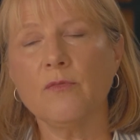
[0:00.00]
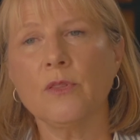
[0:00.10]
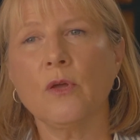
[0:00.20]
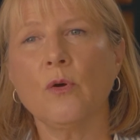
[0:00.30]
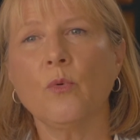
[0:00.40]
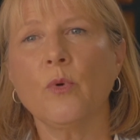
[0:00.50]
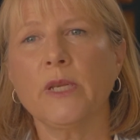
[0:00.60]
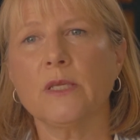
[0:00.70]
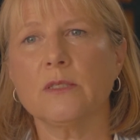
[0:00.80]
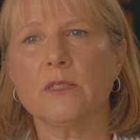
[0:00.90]
even though
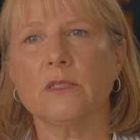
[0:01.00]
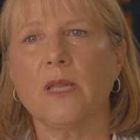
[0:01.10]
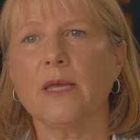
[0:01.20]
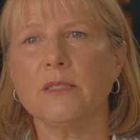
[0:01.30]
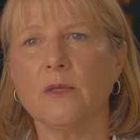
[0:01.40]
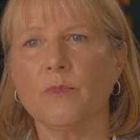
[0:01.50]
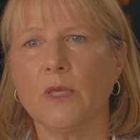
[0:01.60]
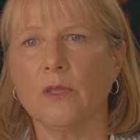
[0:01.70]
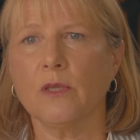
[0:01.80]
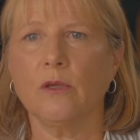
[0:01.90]
when it's not
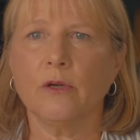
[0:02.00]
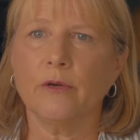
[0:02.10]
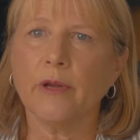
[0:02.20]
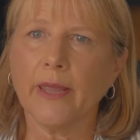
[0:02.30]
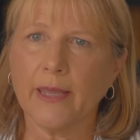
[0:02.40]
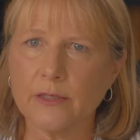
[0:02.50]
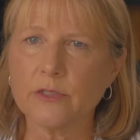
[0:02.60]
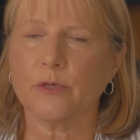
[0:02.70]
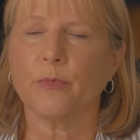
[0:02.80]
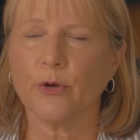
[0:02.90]
something that your
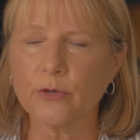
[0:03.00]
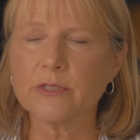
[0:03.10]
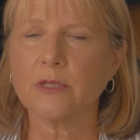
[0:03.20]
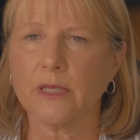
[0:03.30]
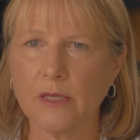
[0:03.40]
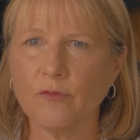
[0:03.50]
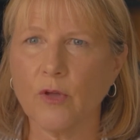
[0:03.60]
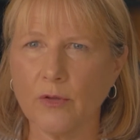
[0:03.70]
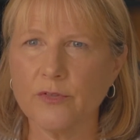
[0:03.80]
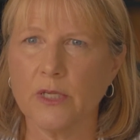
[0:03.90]
hands are personally
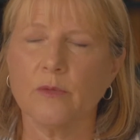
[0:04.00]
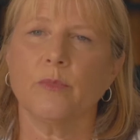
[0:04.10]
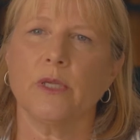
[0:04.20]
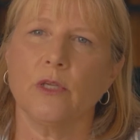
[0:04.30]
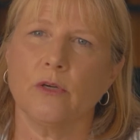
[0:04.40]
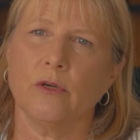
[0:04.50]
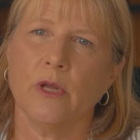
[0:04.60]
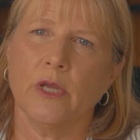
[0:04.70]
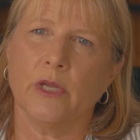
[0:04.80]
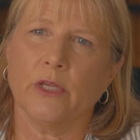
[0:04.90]
involved in, but you're,
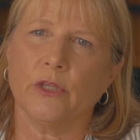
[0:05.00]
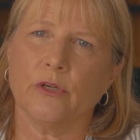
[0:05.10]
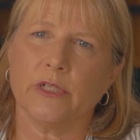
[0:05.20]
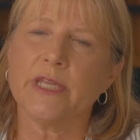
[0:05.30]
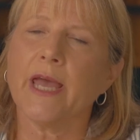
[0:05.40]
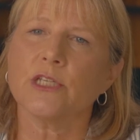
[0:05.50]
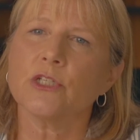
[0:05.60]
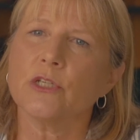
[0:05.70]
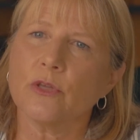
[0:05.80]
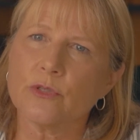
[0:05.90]
you're
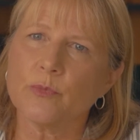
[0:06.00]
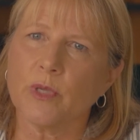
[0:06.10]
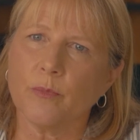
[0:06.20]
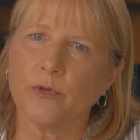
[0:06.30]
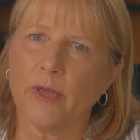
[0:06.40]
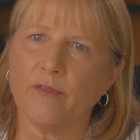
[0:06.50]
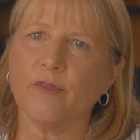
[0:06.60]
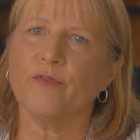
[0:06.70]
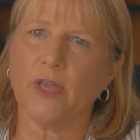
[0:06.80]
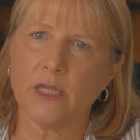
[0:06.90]
attached to those people. You have
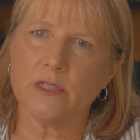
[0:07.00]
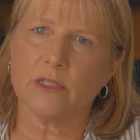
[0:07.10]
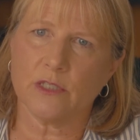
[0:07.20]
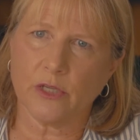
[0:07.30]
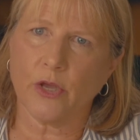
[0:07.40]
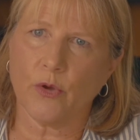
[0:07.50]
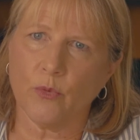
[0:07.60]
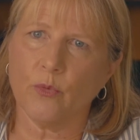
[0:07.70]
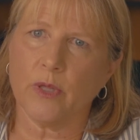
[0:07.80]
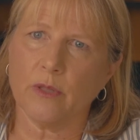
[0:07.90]
a face to
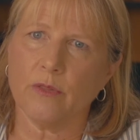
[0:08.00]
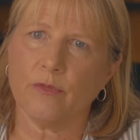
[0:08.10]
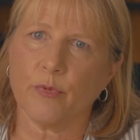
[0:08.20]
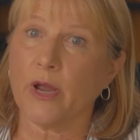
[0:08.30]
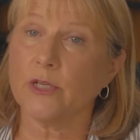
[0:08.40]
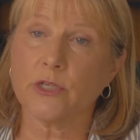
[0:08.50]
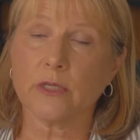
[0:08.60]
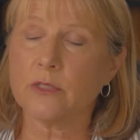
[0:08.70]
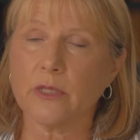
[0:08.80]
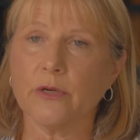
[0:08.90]
go with
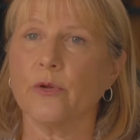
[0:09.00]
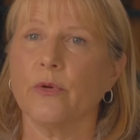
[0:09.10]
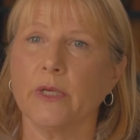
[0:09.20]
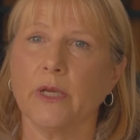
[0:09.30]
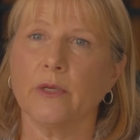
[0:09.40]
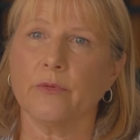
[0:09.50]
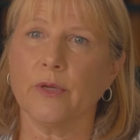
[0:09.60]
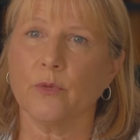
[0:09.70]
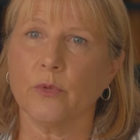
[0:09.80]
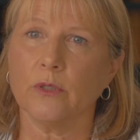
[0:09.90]
projects that are going on
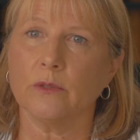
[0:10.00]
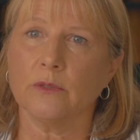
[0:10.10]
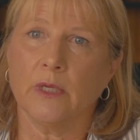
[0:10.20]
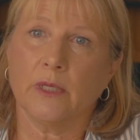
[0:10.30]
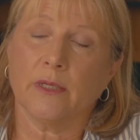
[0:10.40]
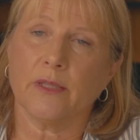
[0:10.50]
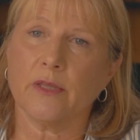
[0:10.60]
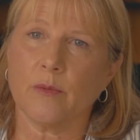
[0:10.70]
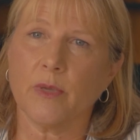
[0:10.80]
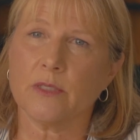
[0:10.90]
around the world. I
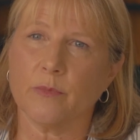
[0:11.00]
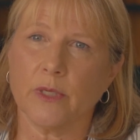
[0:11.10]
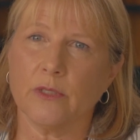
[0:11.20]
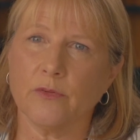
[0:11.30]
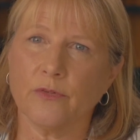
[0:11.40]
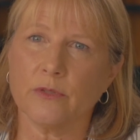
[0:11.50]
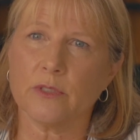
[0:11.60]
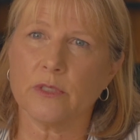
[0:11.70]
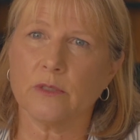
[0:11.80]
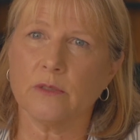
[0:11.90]
think it makes a big
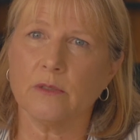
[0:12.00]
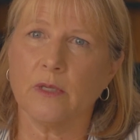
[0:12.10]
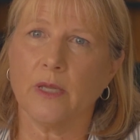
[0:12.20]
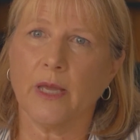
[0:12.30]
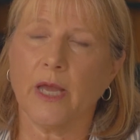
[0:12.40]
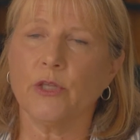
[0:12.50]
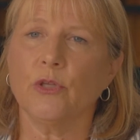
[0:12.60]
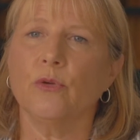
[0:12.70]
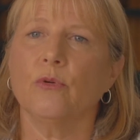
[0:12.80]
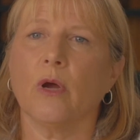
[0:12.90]
difference in how
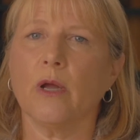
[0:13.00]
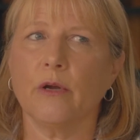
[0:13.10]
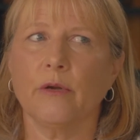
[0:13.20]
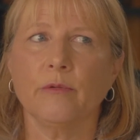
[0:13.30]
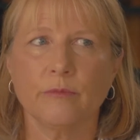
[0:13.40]
you are